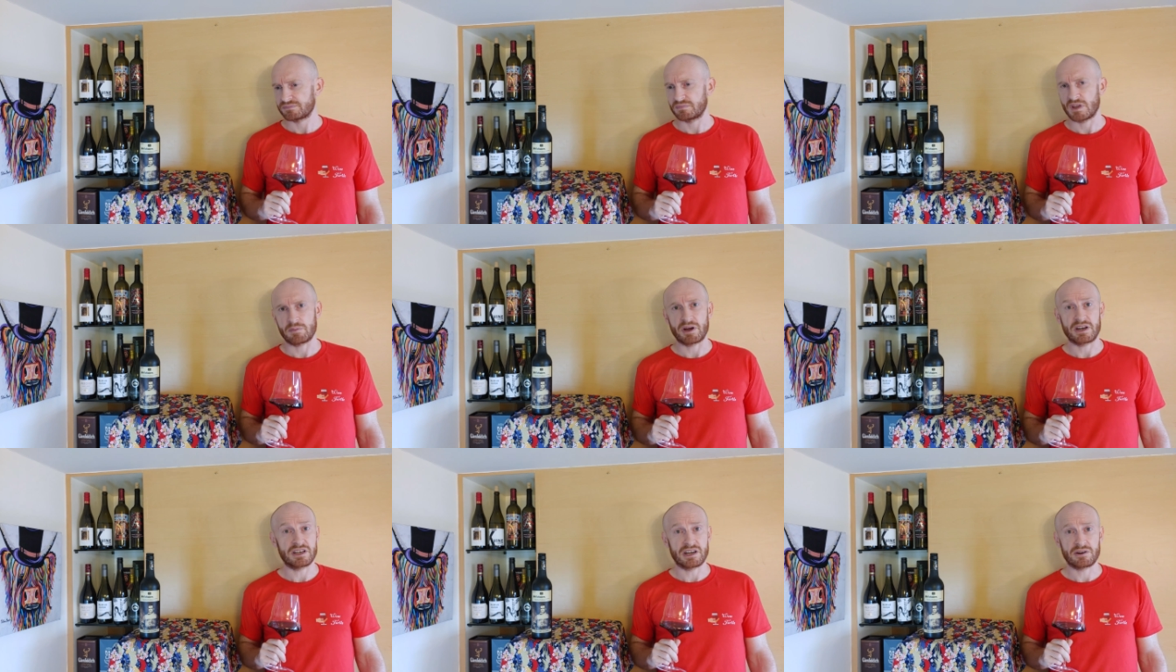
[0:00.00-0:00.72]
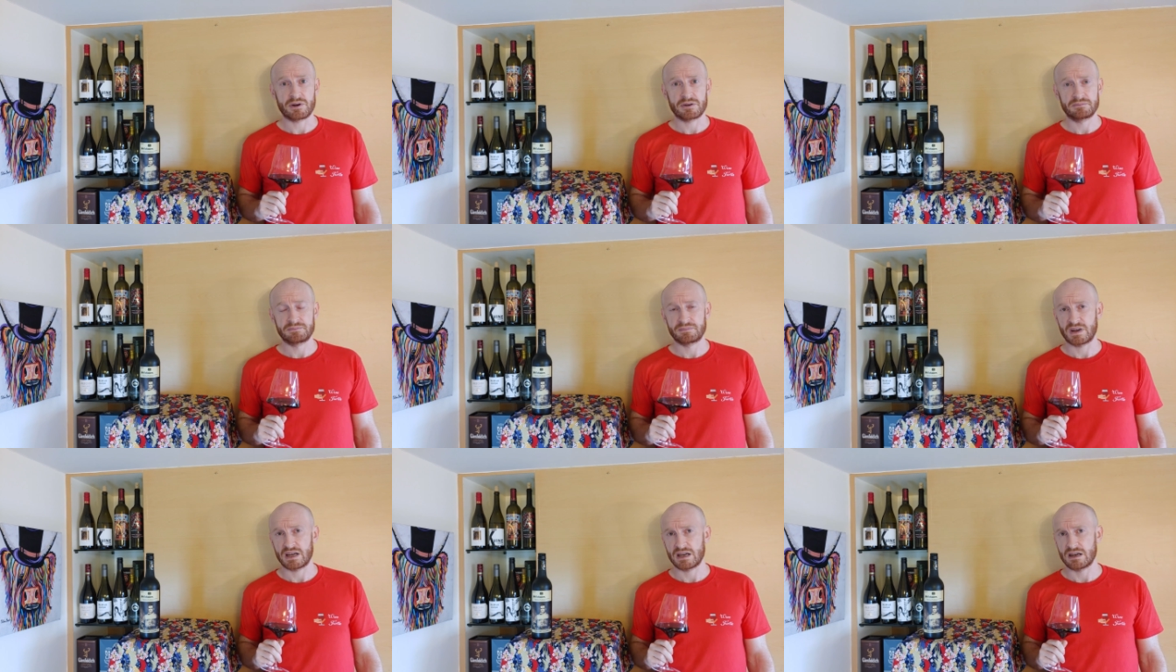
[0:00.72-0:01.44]
about an hour,
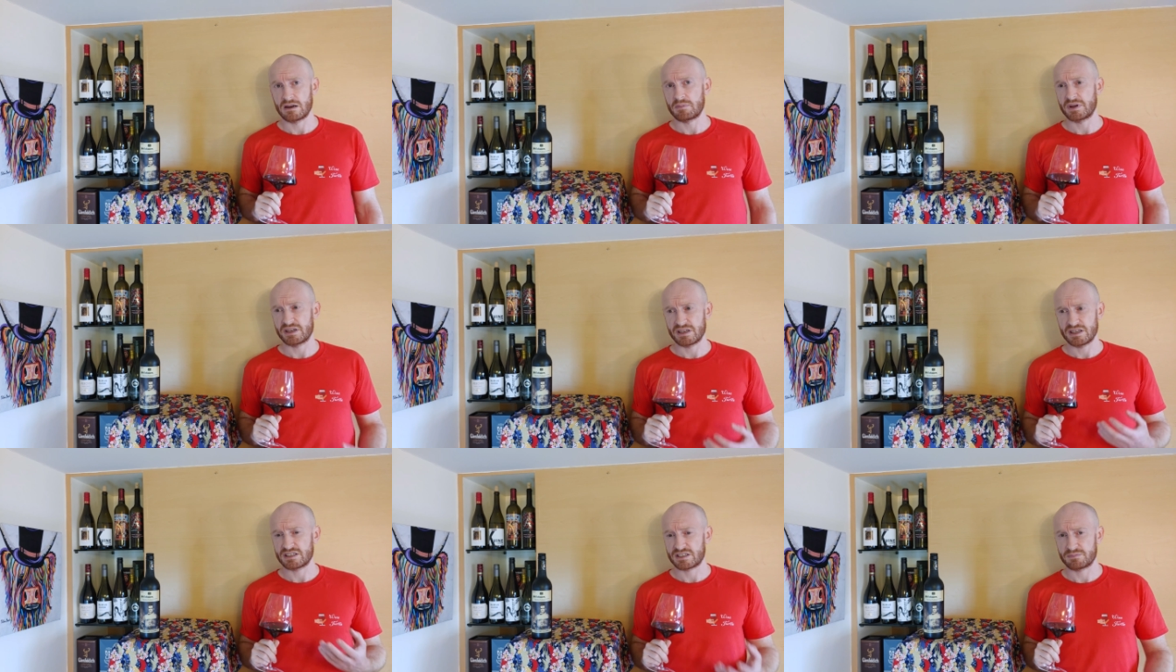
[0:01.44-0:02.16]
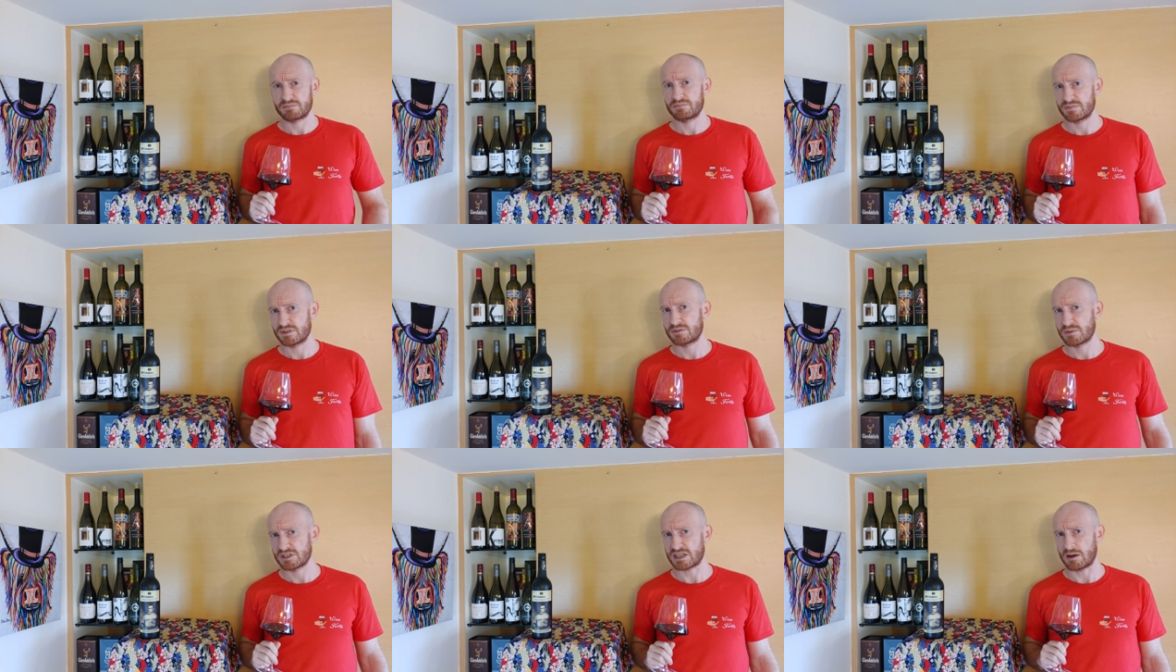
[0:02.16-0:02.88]
but it
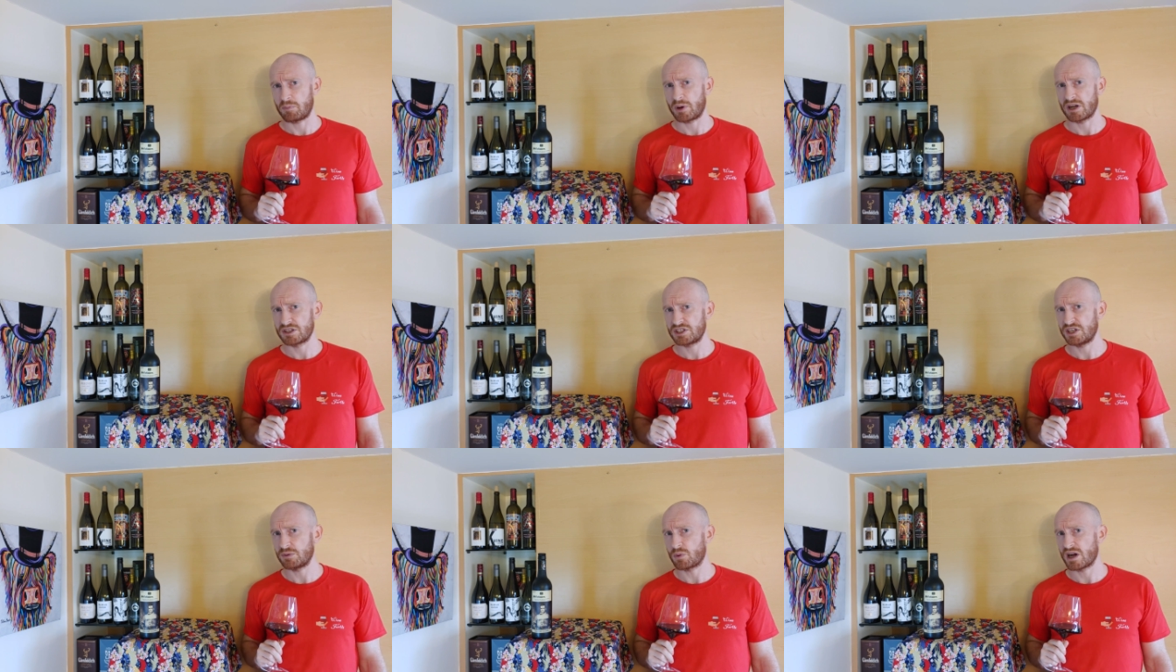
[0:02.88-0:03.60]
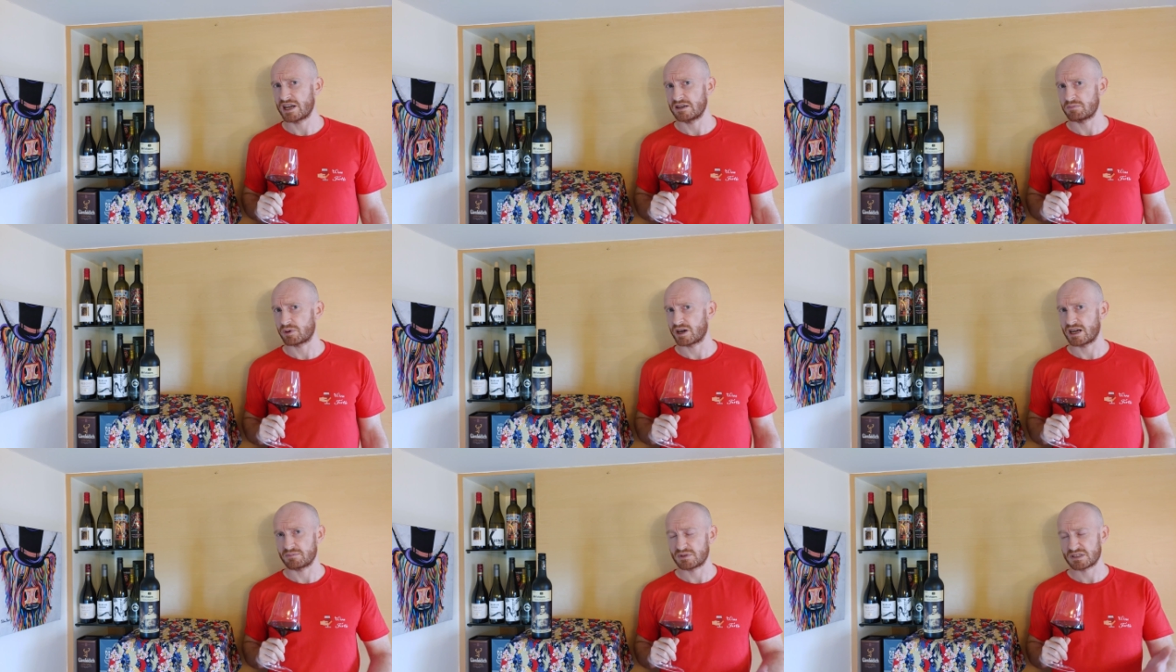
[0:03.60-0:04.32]
smells like a punchy wine,
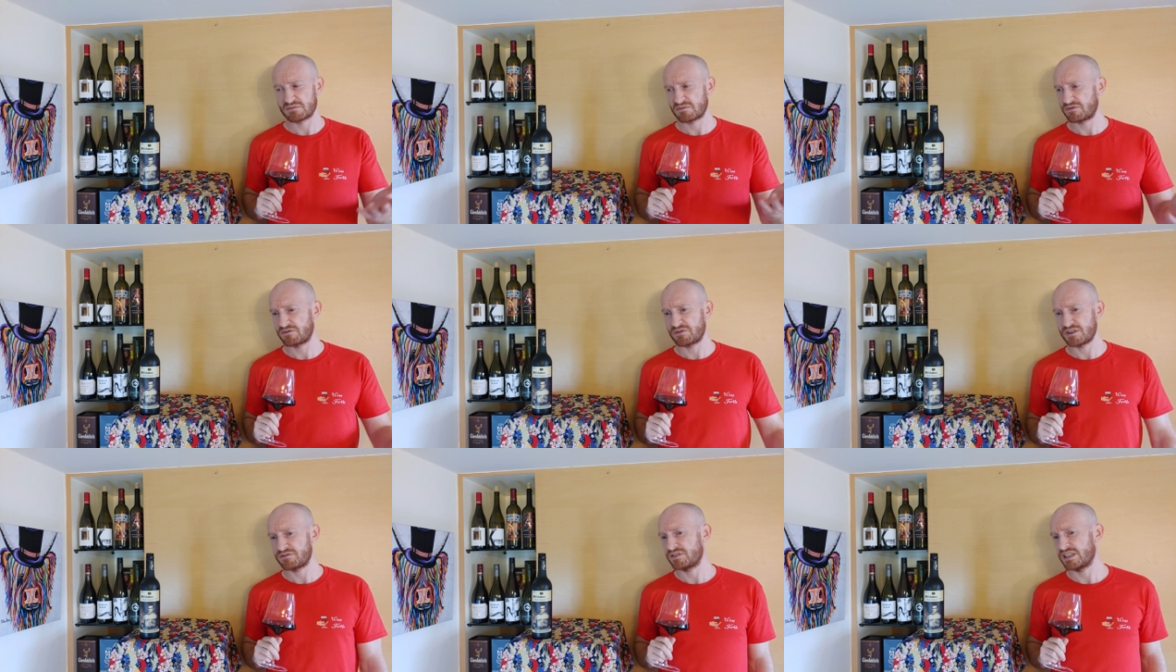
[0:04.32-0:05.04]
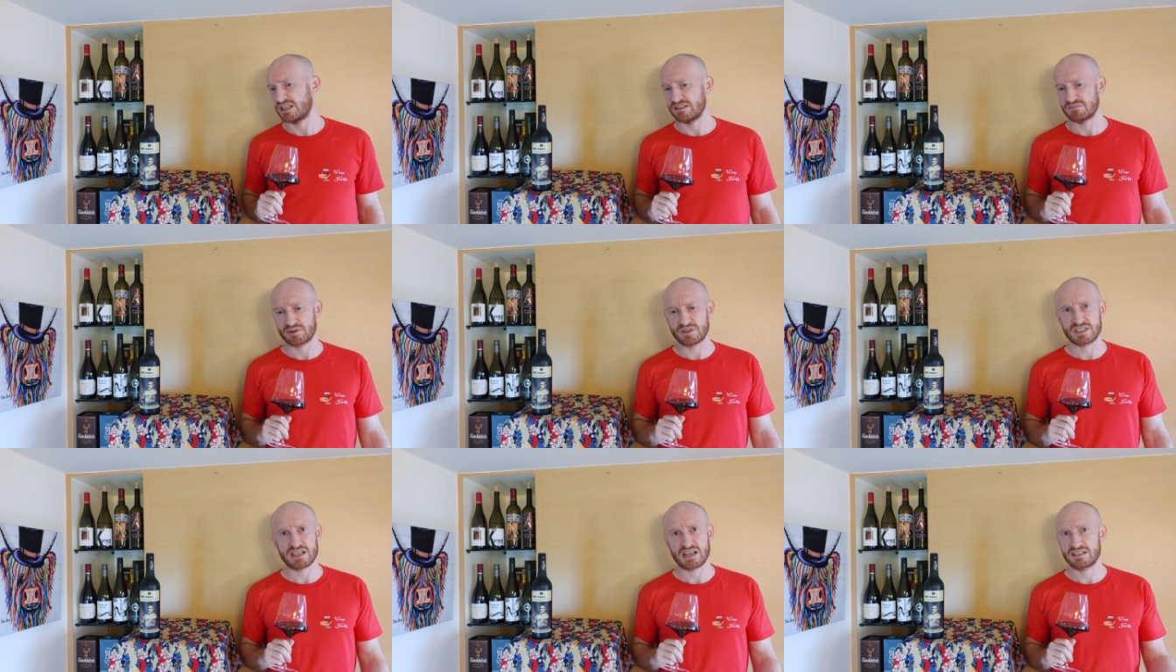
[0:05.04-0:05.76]
perhaps 15%,
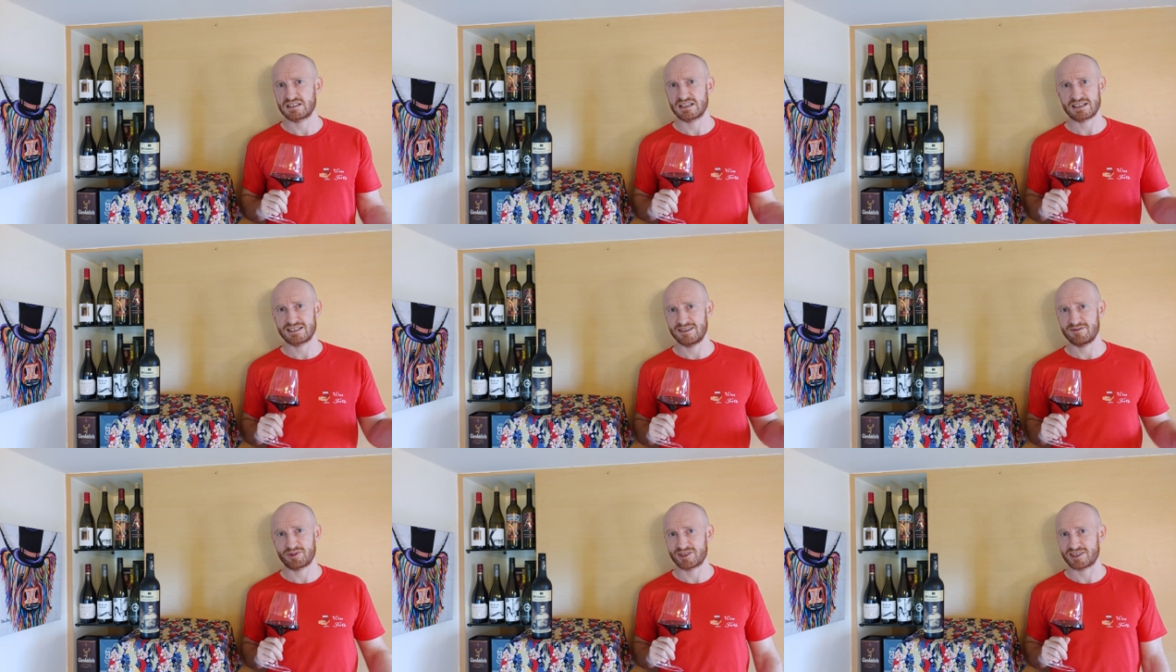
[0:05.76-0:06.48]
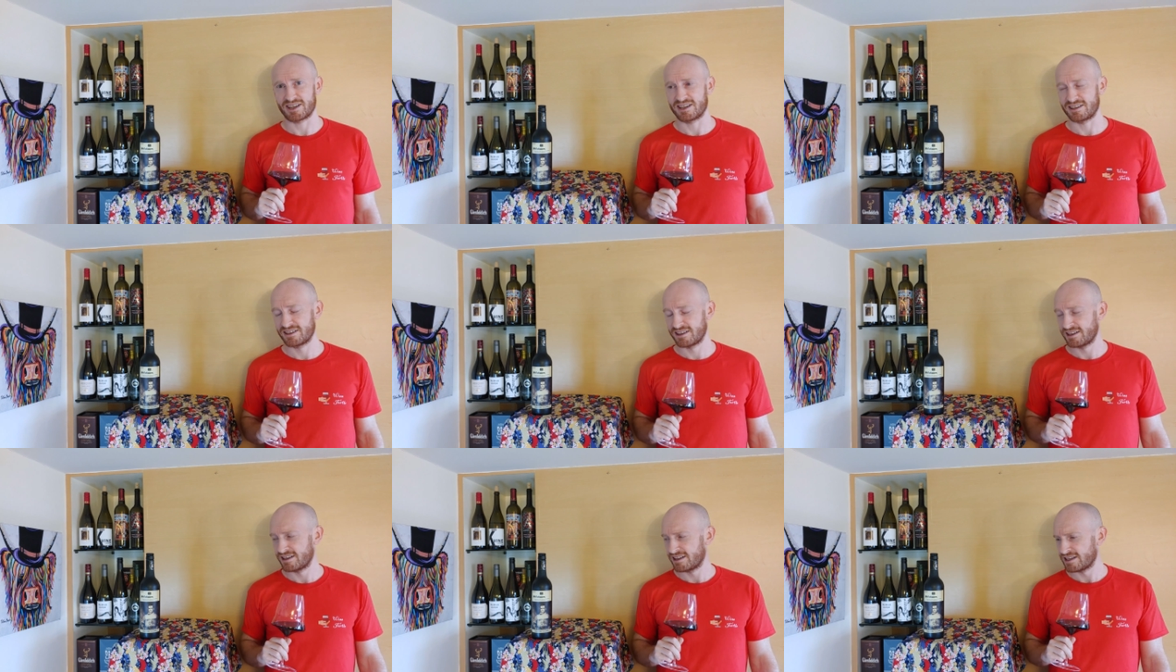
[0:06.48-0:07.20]
16%. It
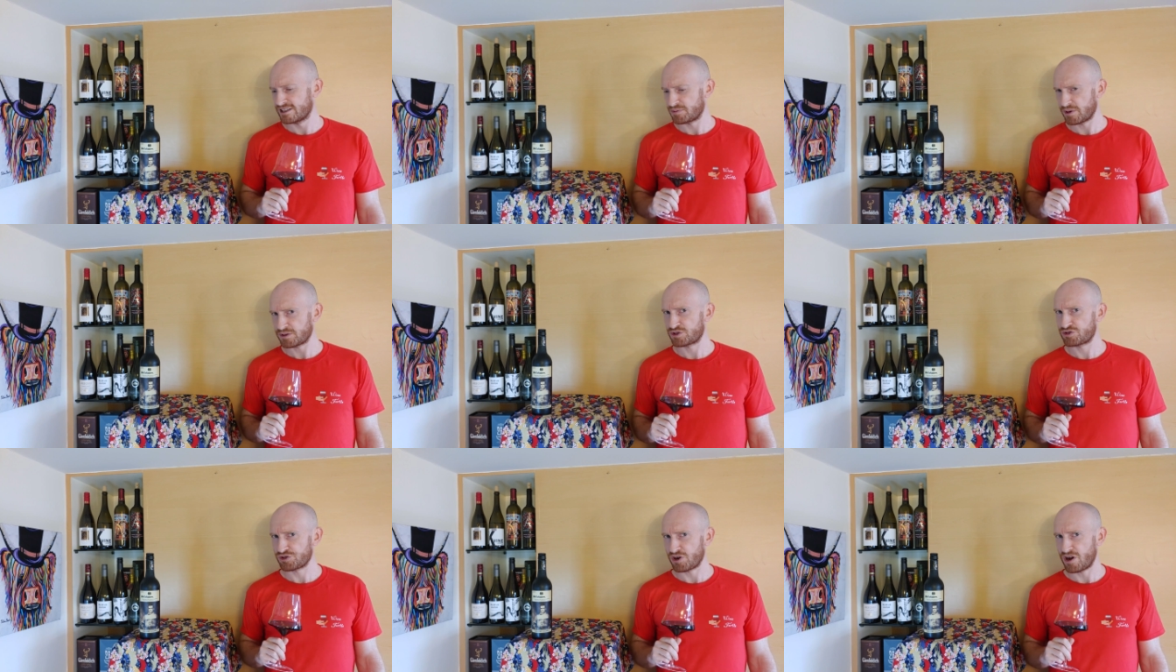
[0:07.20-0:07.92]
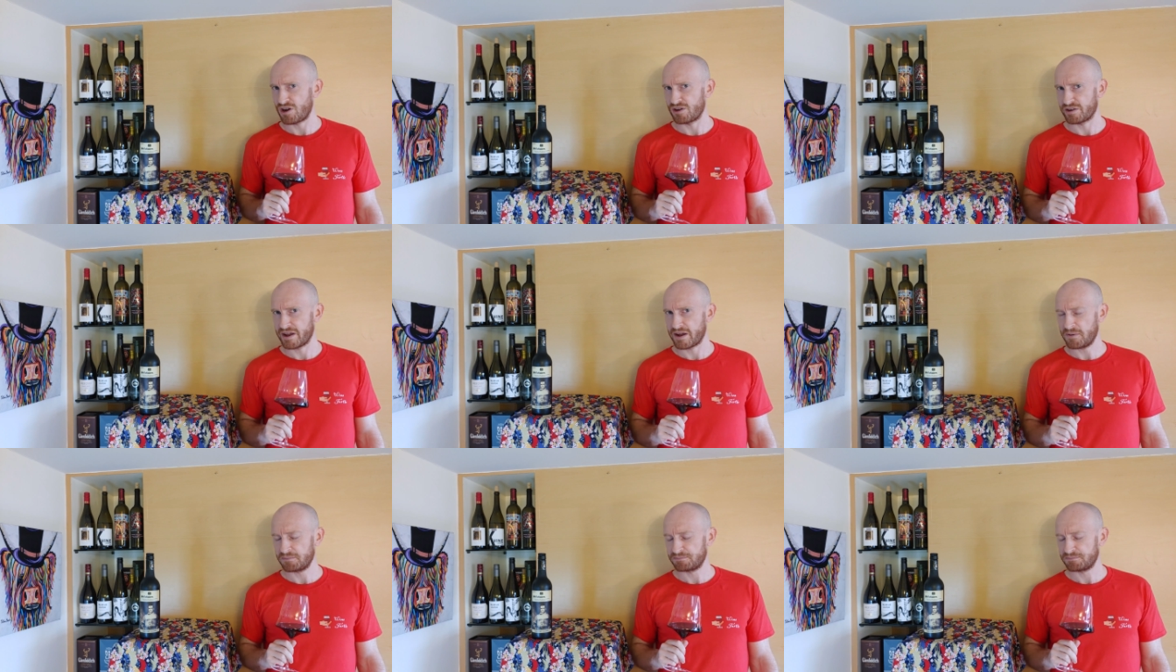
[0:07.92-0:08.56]
smells strong, yeah.